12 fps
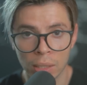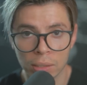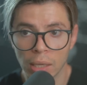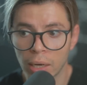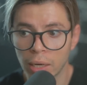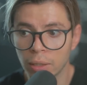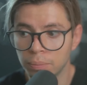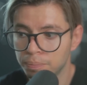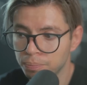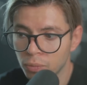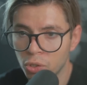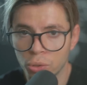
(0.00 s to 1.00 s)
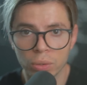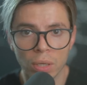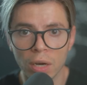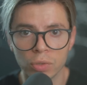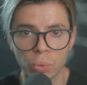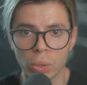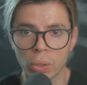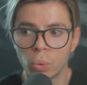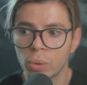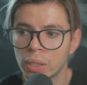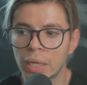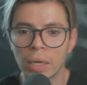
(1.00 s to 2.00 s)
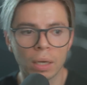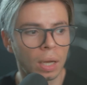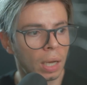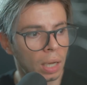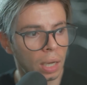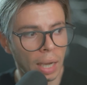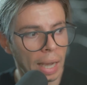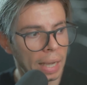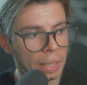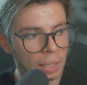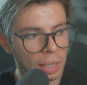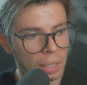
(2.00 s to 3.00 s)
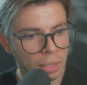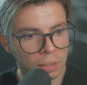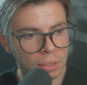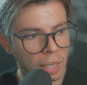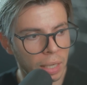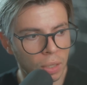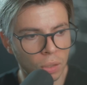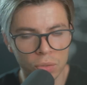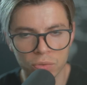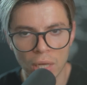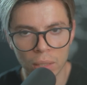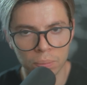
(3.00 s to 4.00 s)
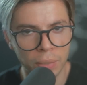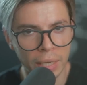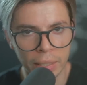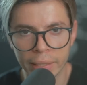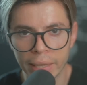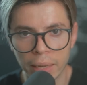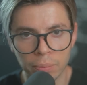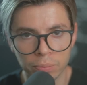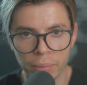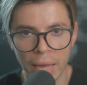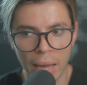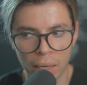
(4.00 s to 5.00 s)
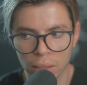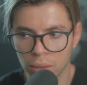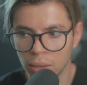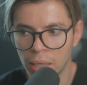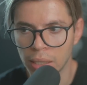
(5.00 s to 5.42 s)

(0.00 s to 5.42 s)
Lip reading: that I turned off the recording, it's like all of that pain came back.